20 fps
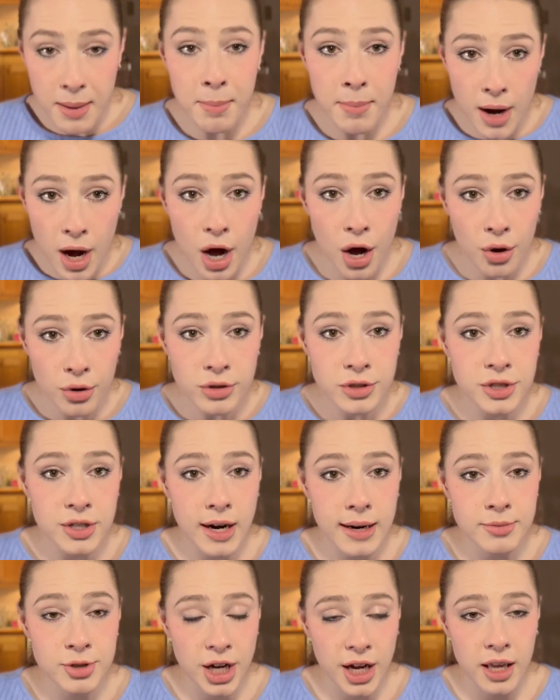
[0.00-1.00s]
Moe.
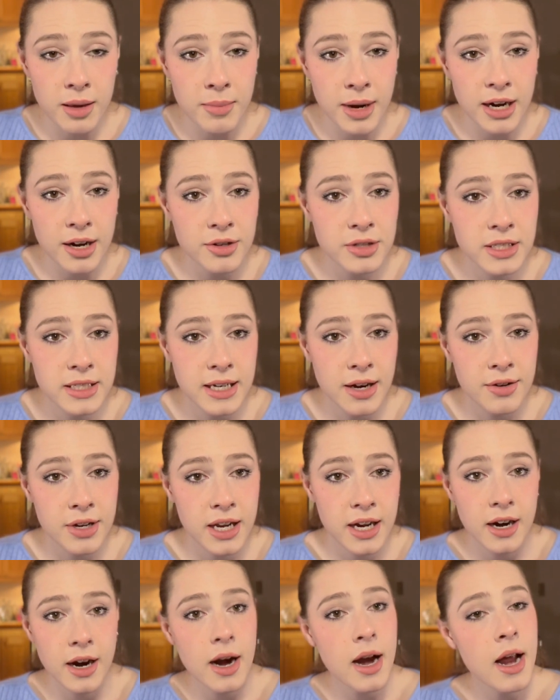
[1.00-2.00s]
Sorry, I'm checking my notes
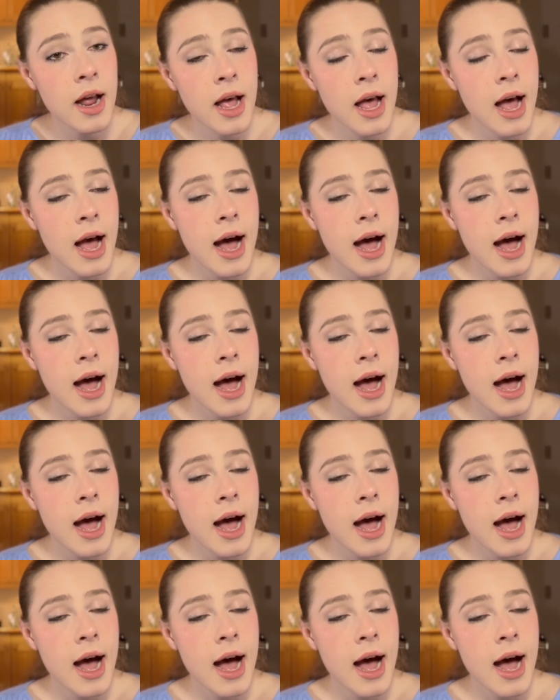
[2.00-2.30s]
down here.